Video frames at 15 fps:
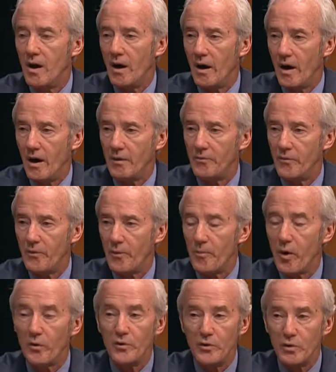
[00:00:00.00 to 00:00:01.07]
for
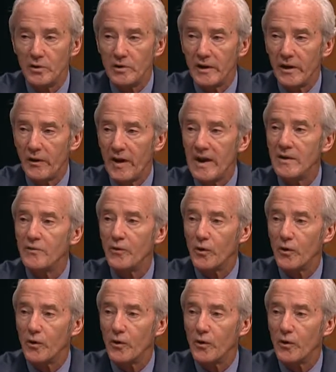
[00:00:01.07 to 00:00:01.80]
both nuclear and for